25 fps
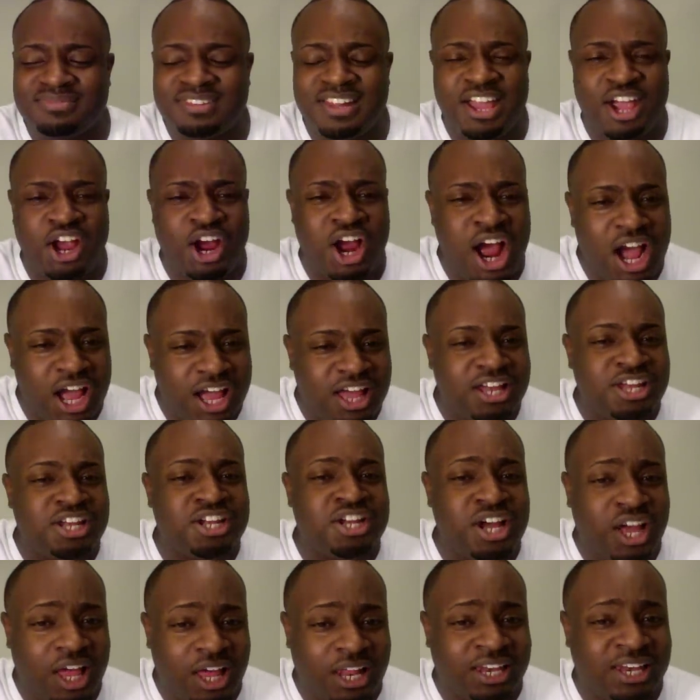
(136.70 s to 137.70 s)
Erica
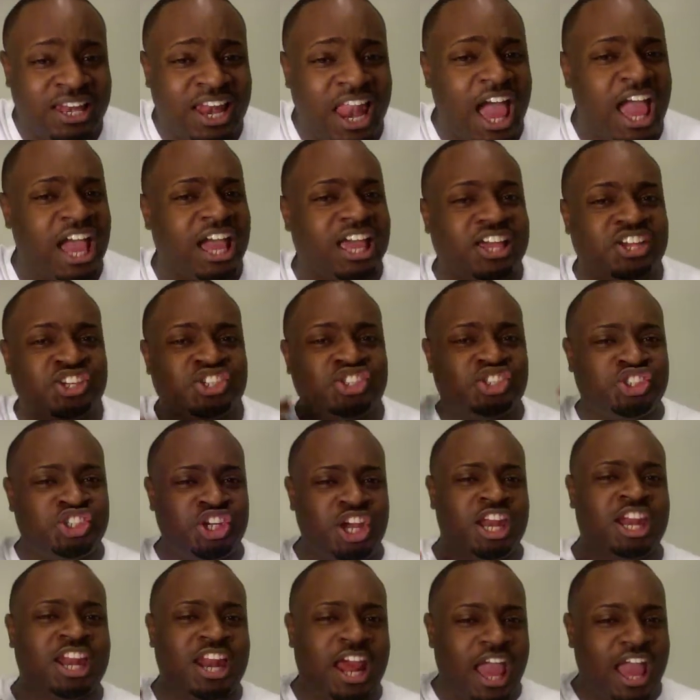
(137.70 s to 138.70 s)
looking like
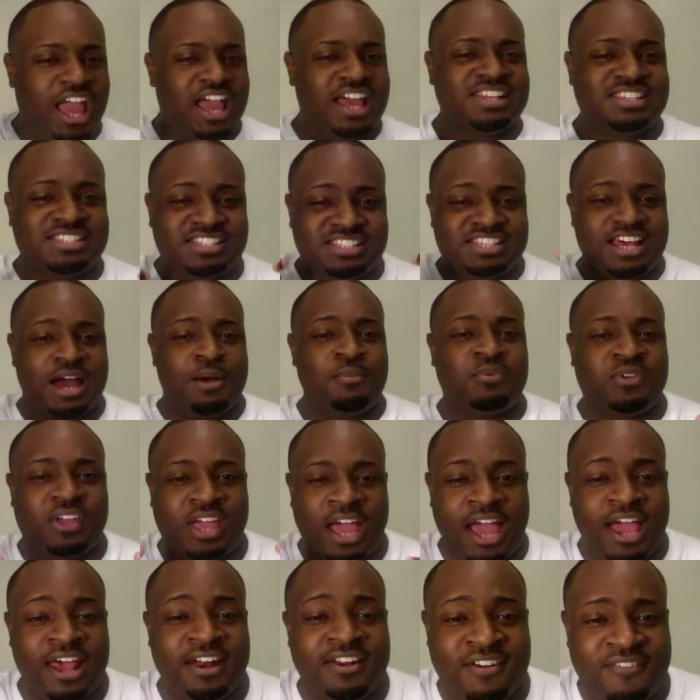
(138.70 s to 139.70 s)
she didn't have some
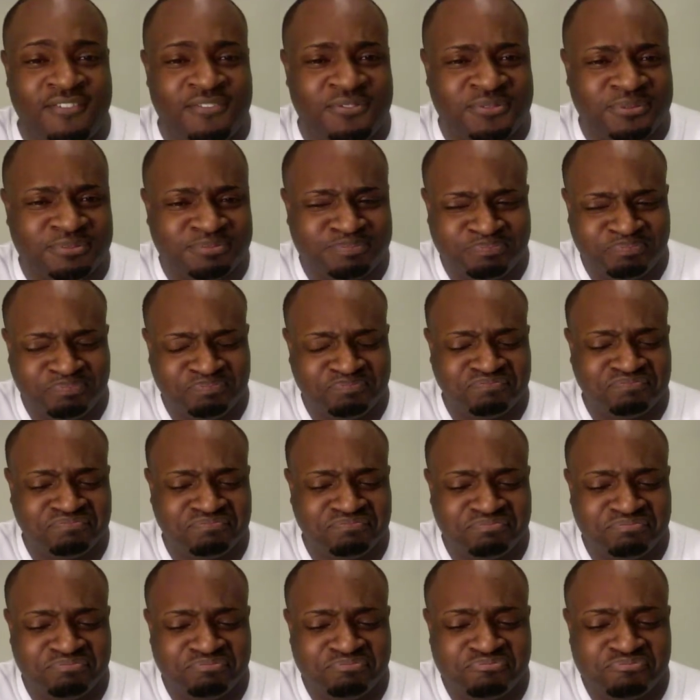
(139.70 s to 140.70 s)
kind of,
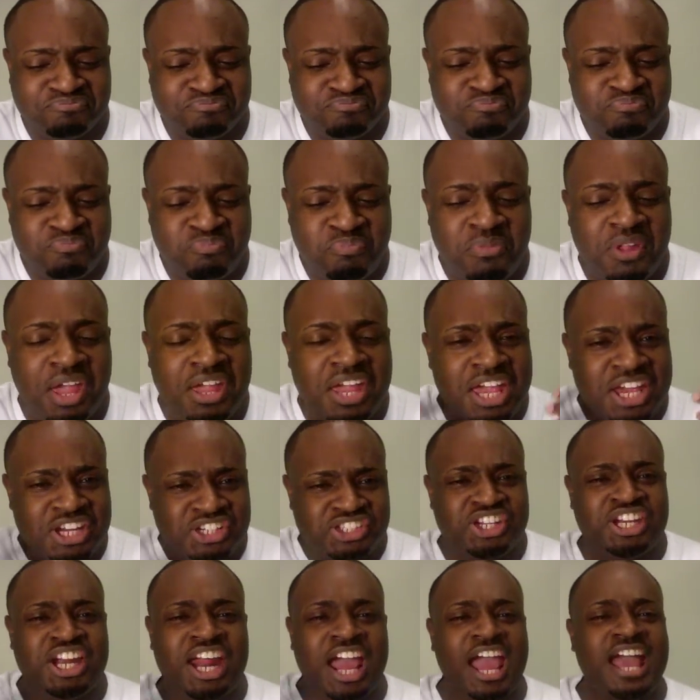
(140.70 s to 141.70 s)

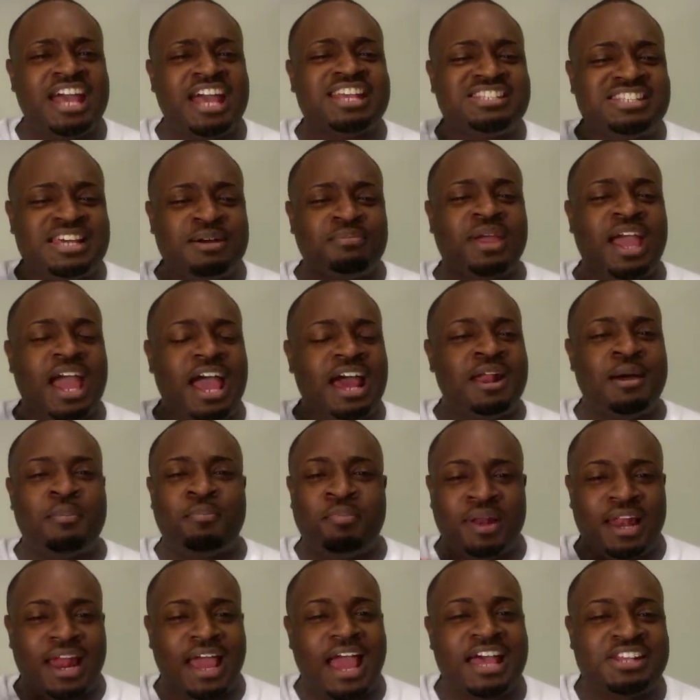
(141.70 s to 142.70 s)
she done had some kind of
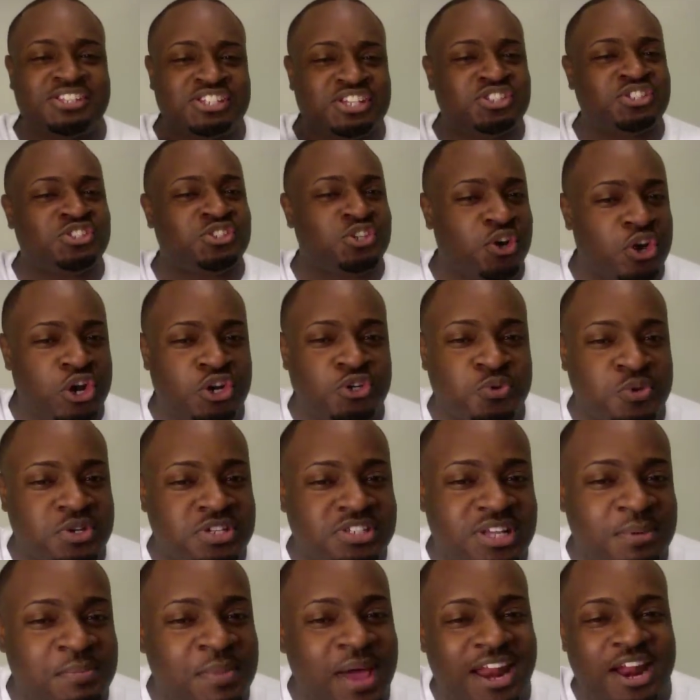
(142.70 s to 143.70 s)
plastic surgery or
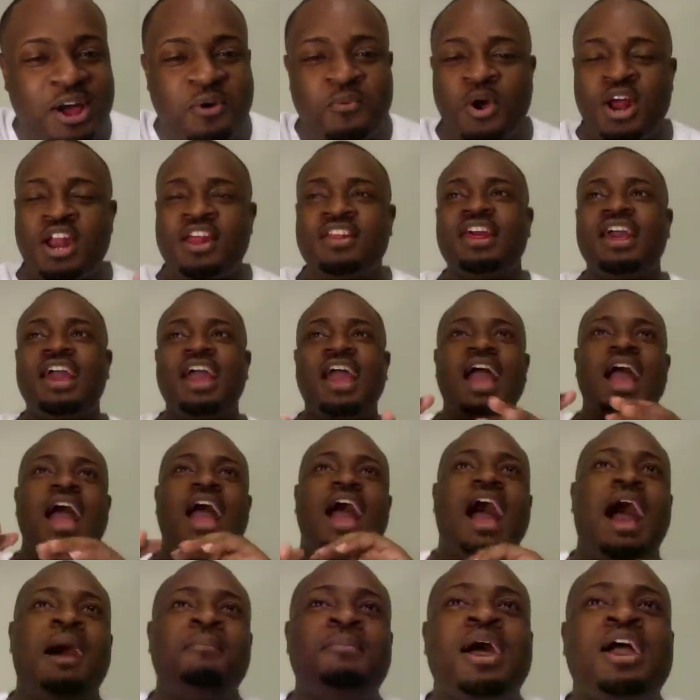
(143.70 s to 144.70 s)
something. I'm
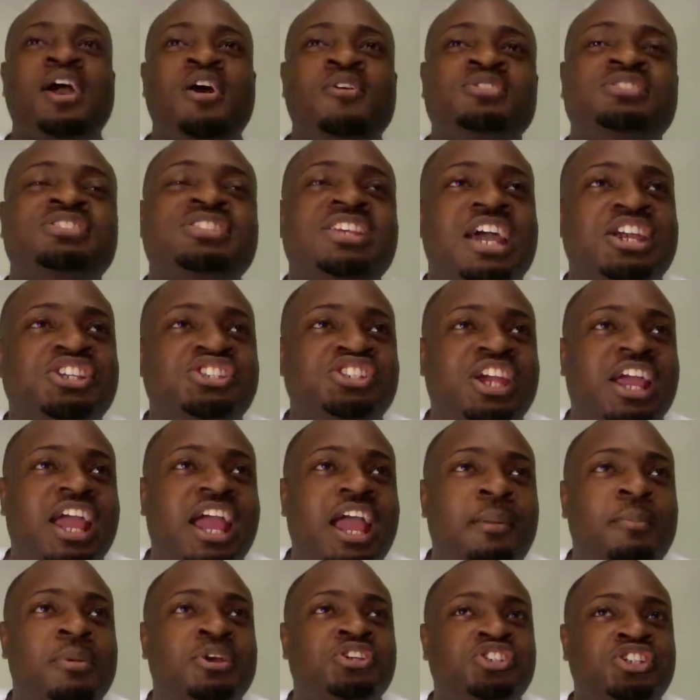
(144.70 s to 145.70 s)
not going to say she
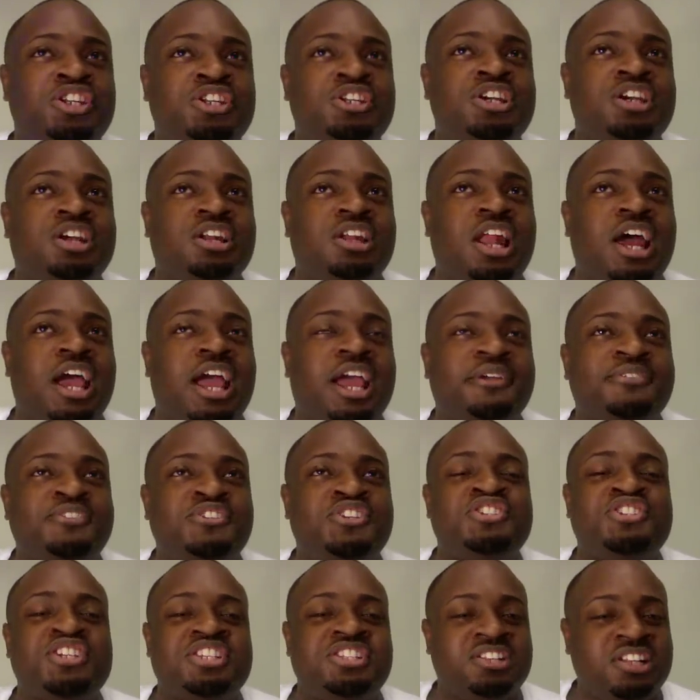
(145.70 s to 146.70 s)
had, but she
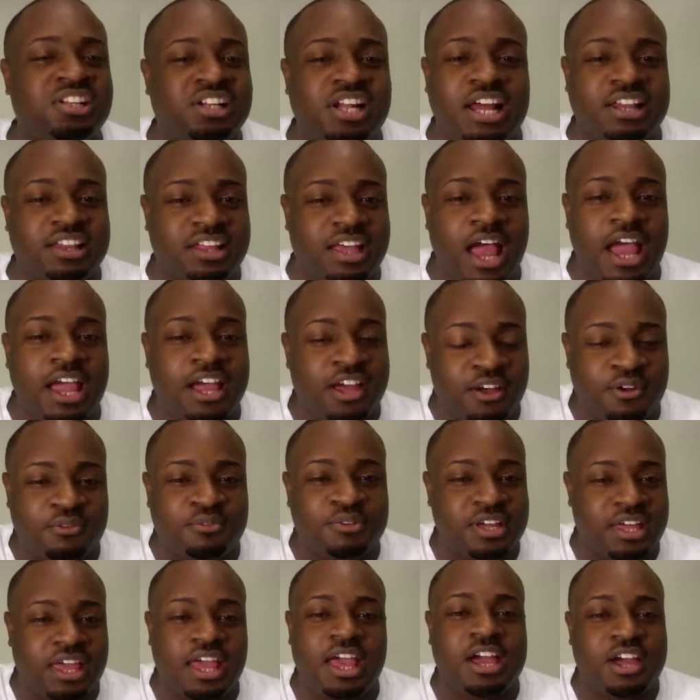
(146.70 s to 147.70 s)
just looked like
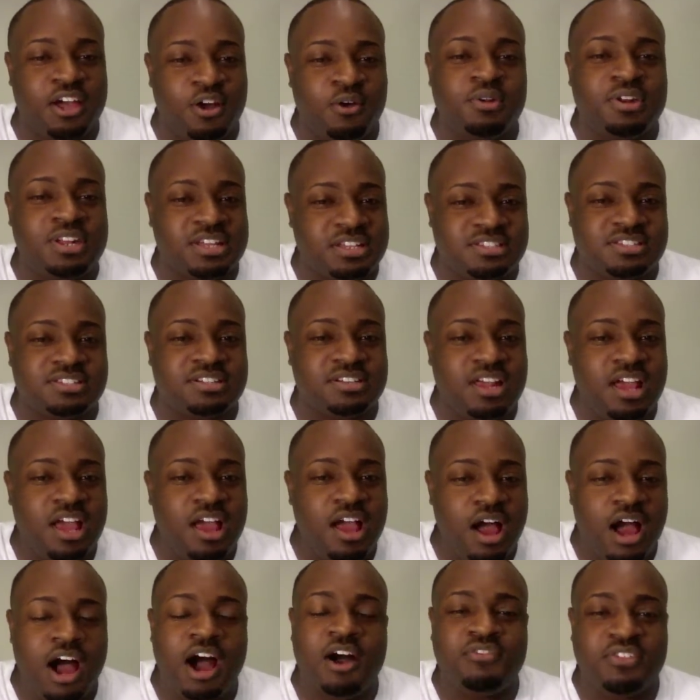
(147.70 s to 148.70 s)
the gecko lizard
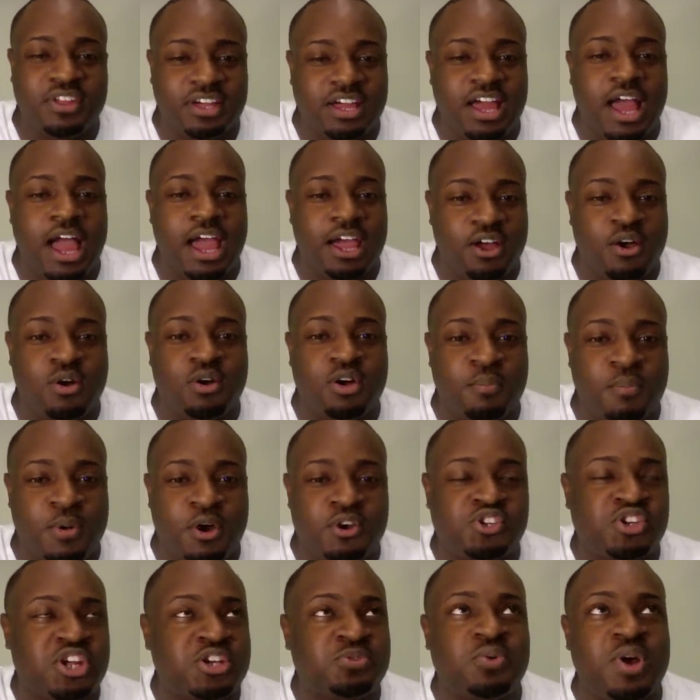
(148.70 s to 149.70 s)
off the Geico
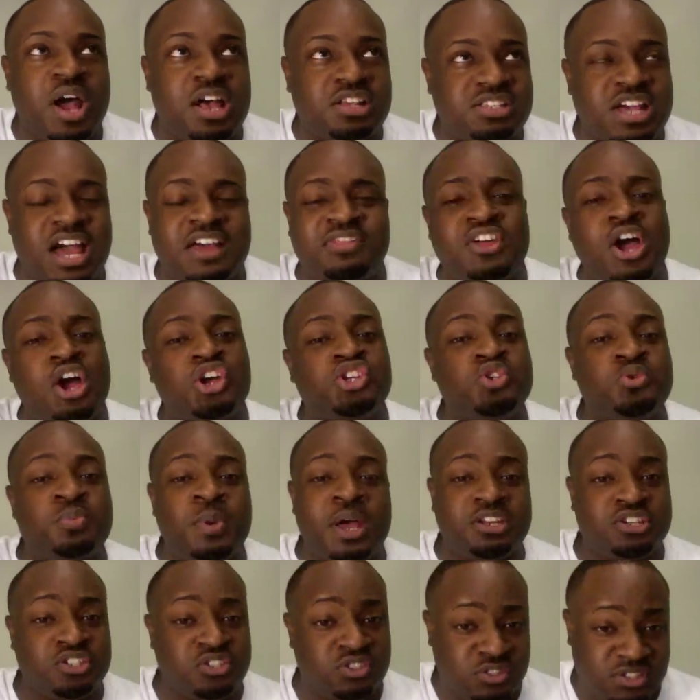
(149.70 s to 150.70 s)
commercial. That's why I thought she was
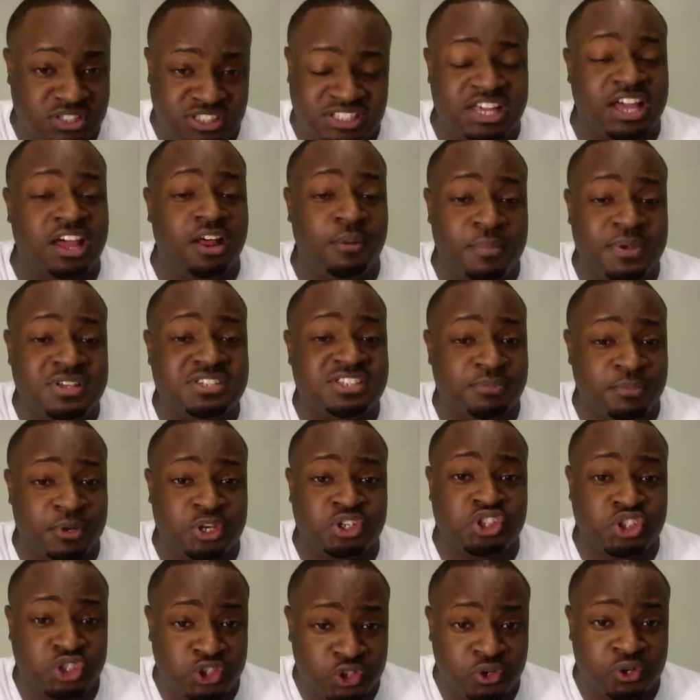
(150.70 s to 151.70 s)
about to sell me some
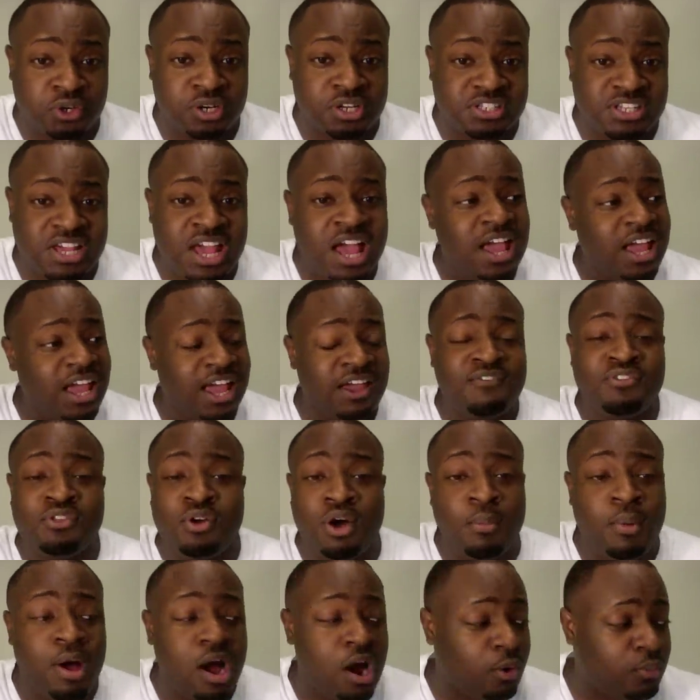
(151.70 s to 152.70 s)
insurance, even though
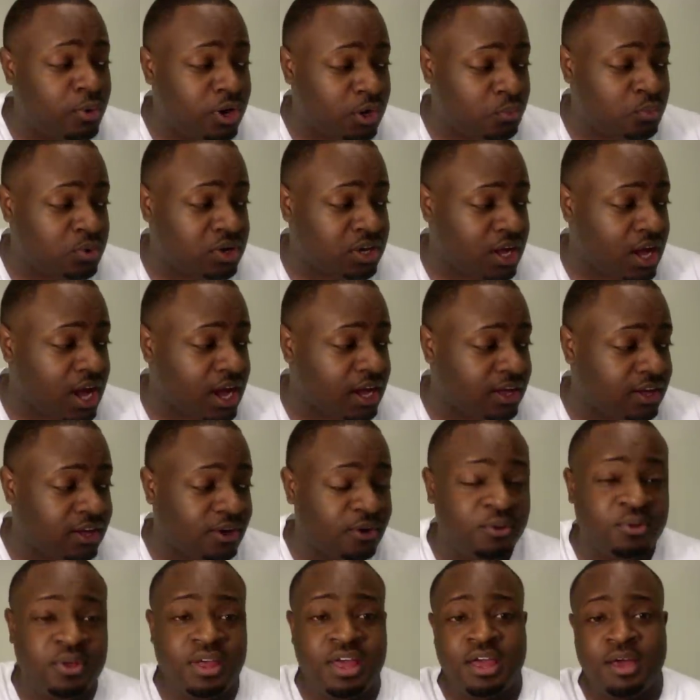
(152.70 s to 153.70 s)
I'm already with
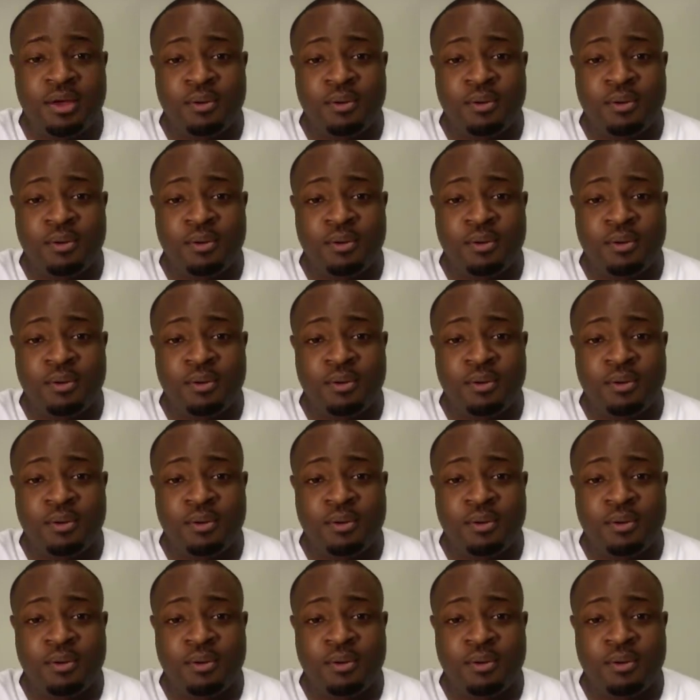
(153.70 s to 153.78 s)
Geico.